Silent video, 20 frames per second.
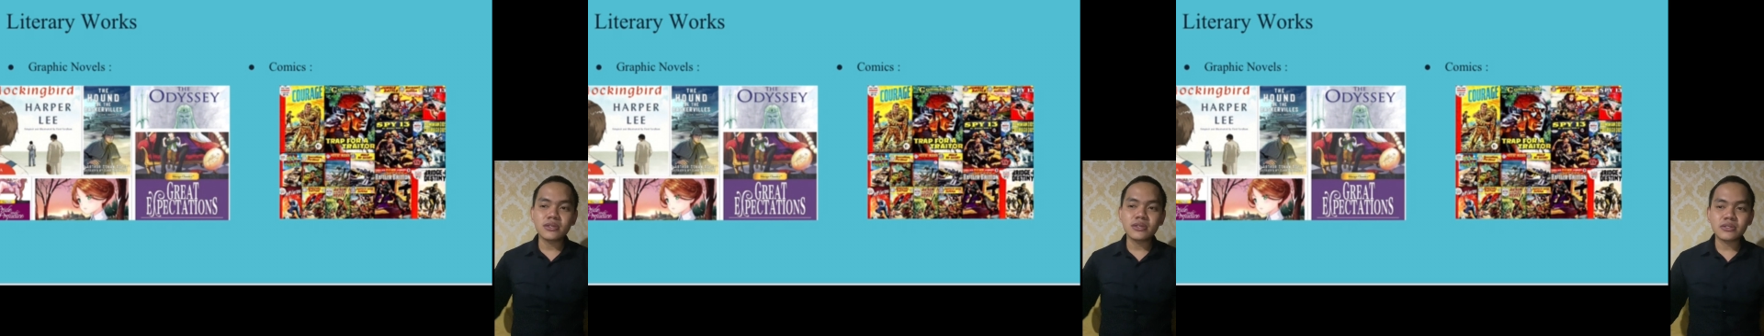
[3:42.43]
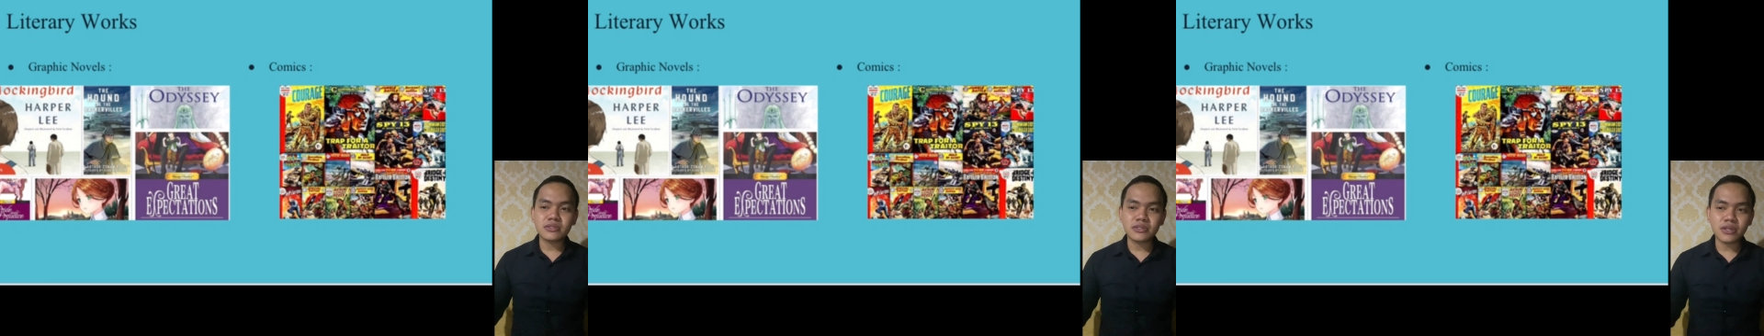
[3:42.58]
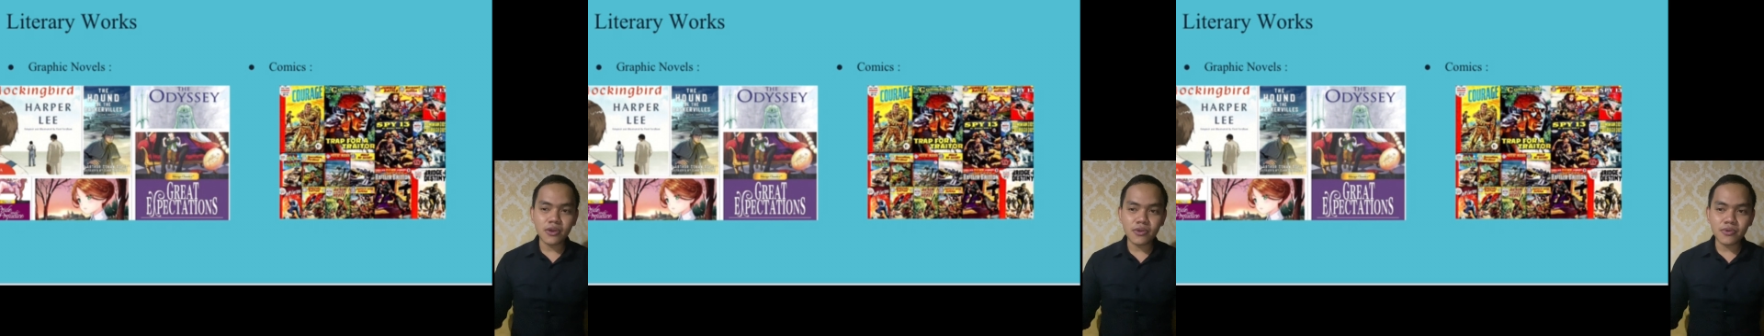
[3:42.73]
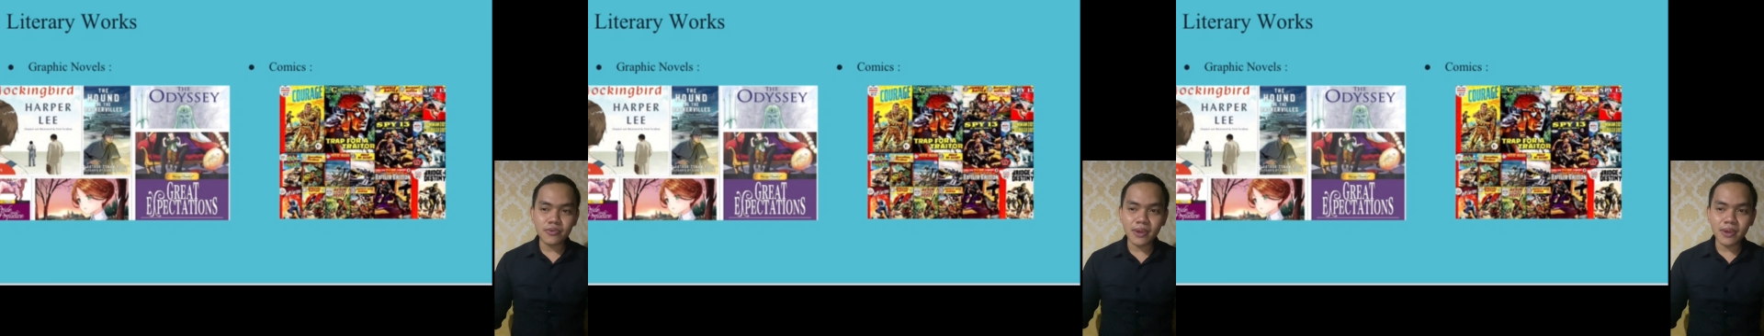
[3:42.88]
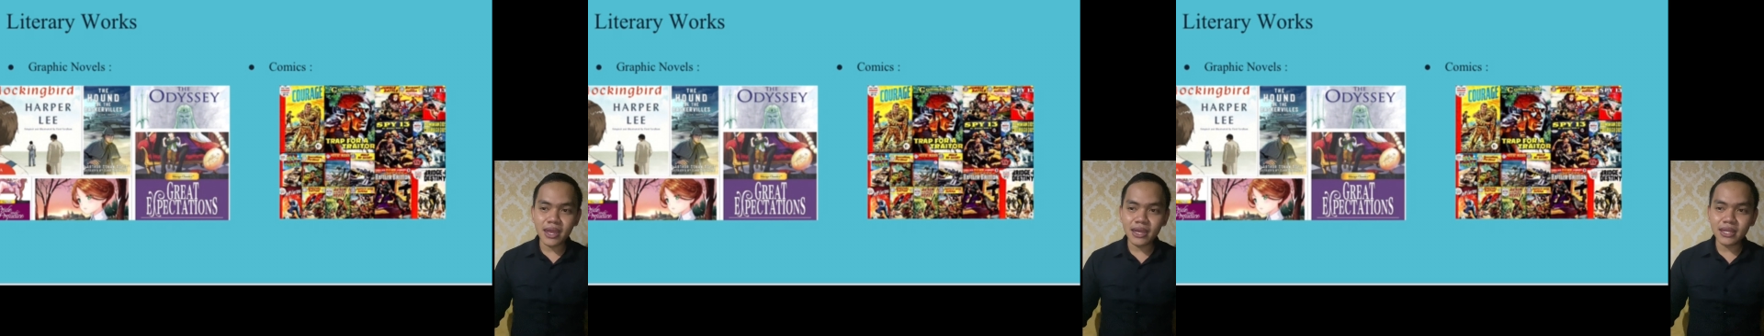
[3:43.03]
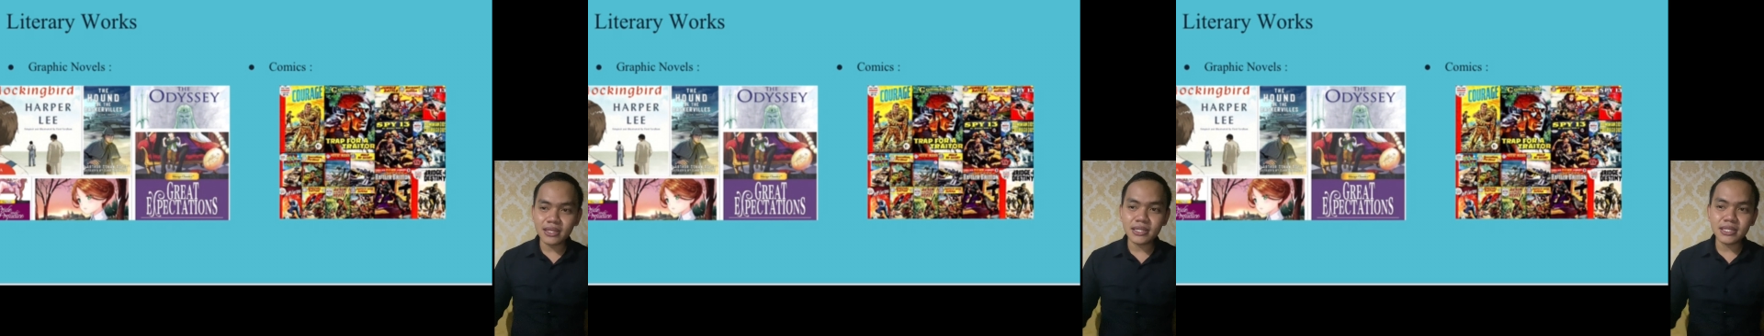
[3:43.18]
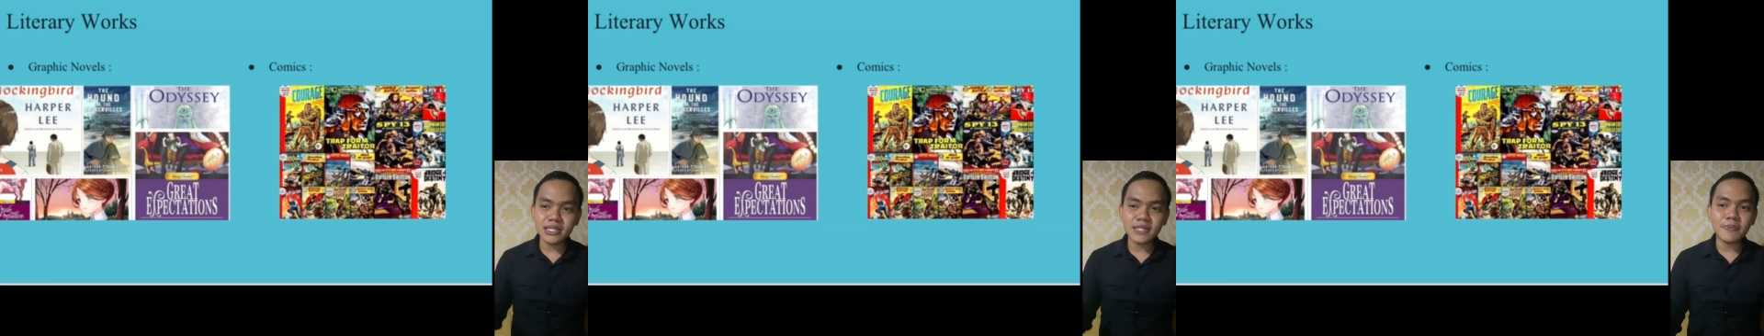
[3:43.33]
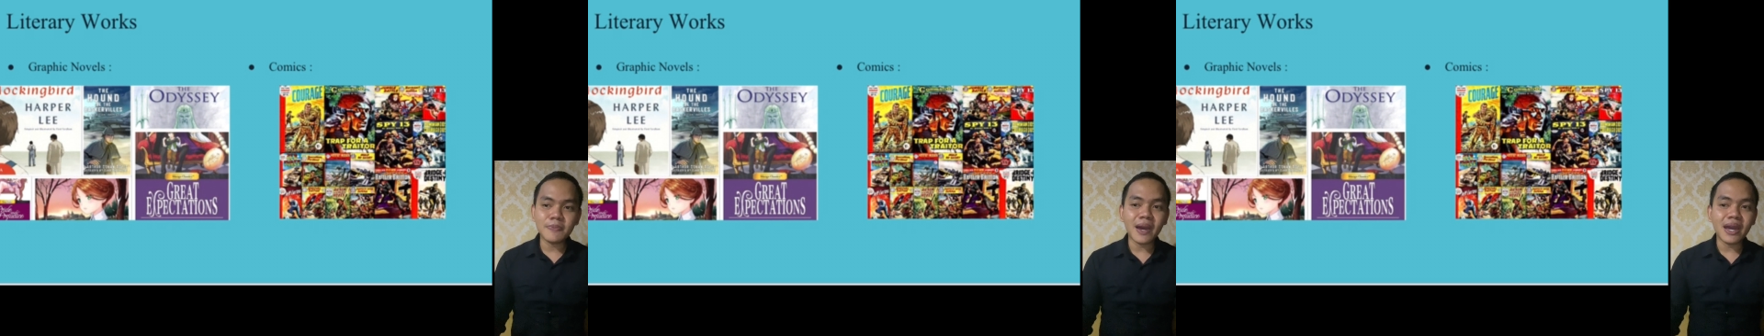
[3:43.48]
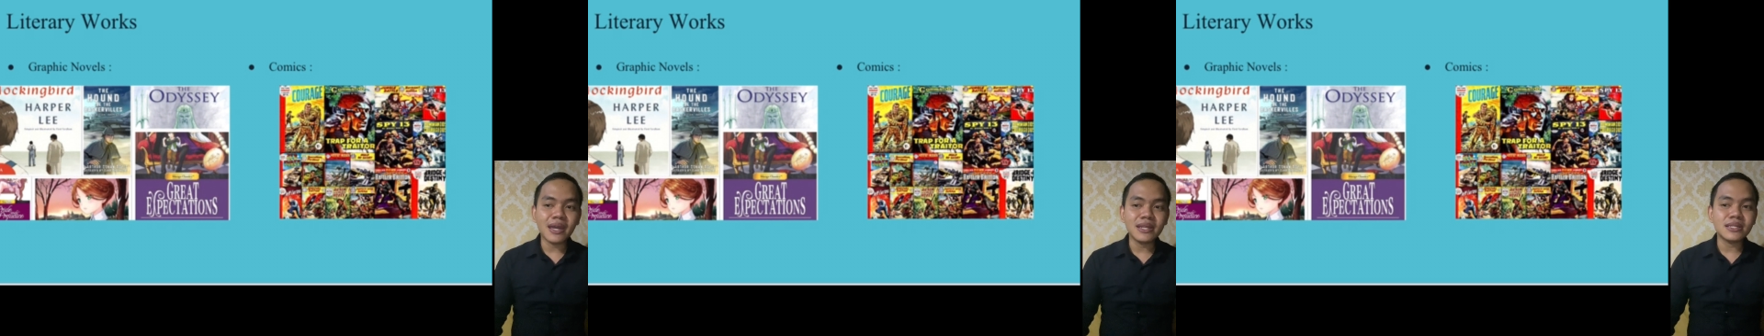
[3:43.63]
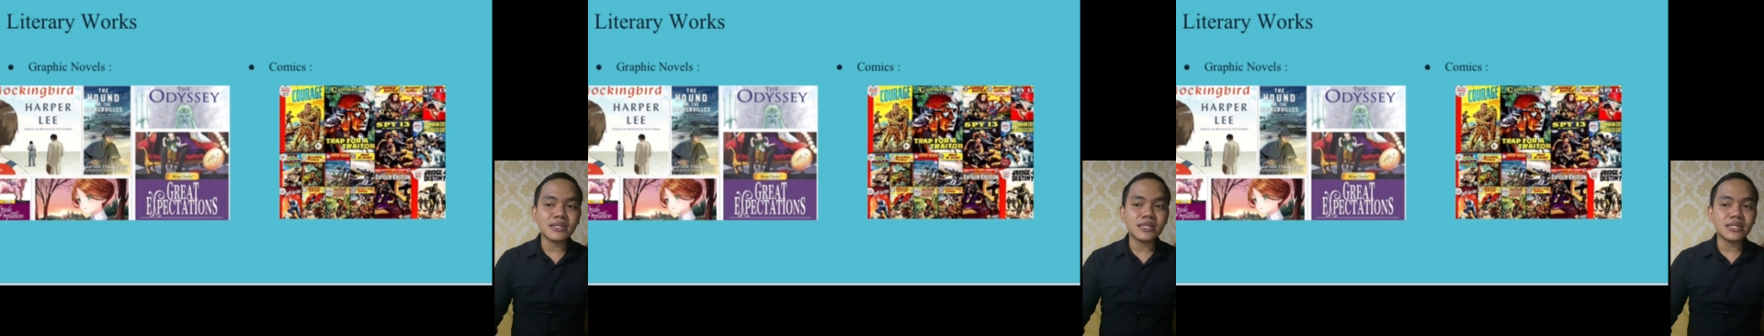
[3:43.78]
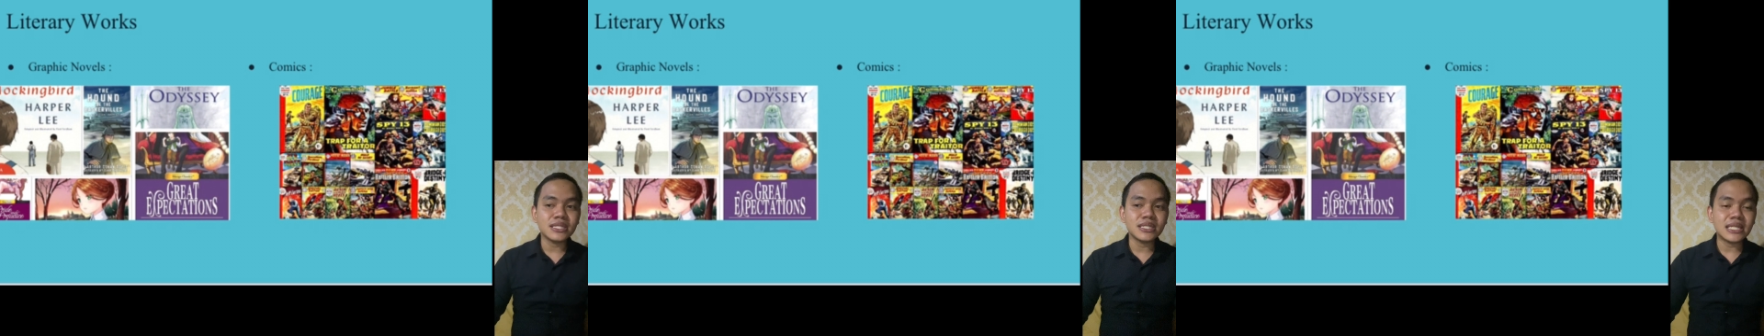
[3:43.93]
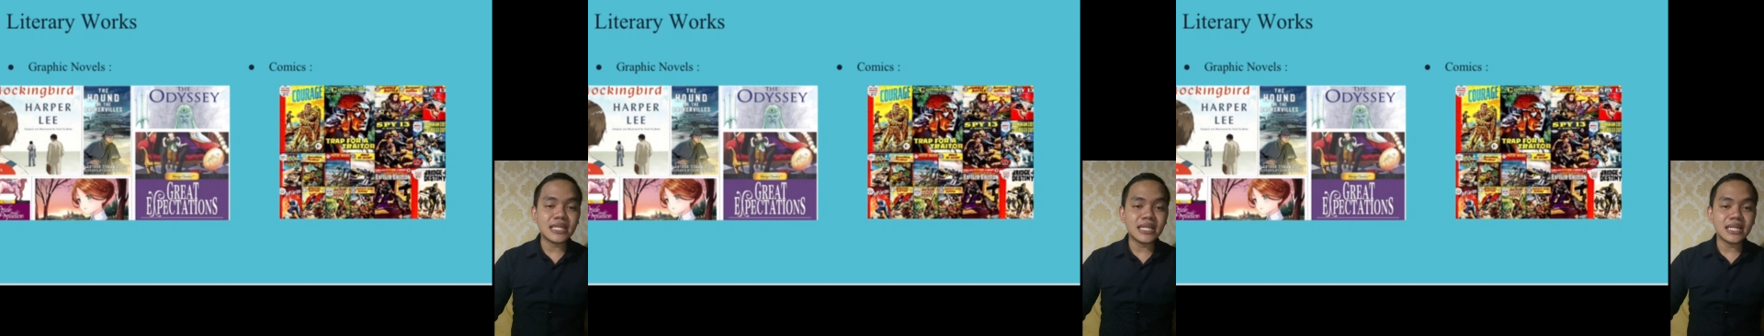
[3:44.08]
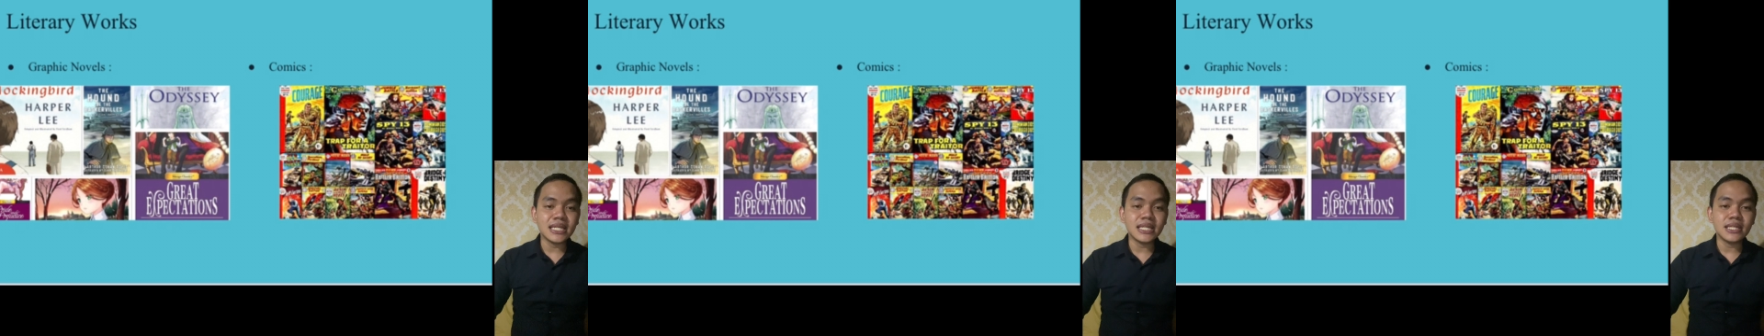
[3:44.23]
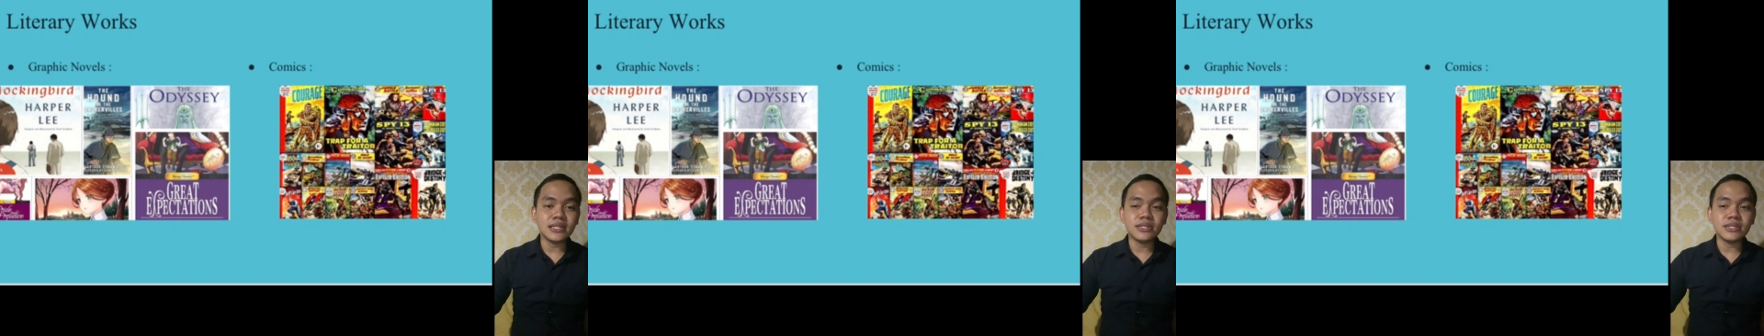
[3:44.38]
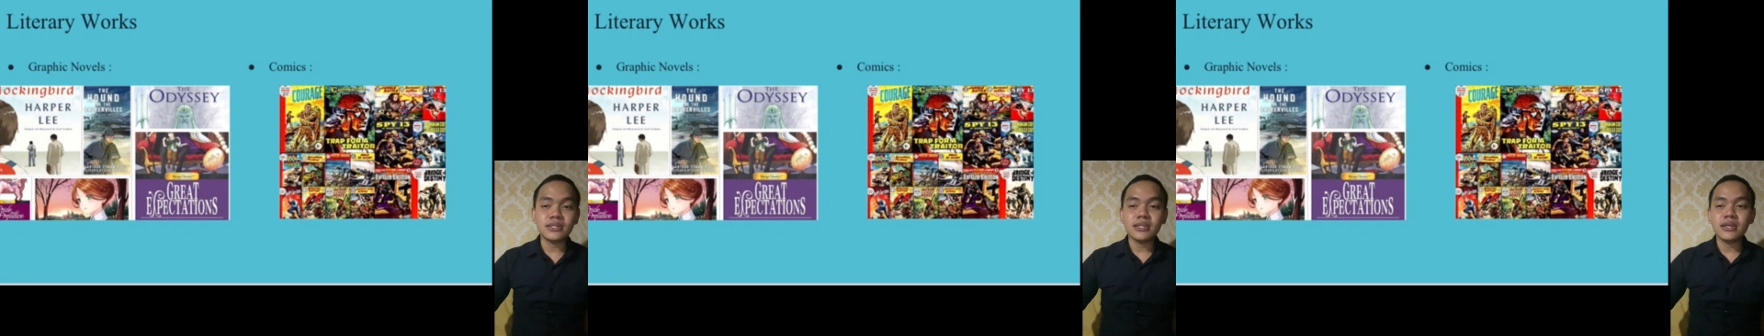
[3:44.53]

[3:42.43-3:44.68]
Courage, Spider-Teen,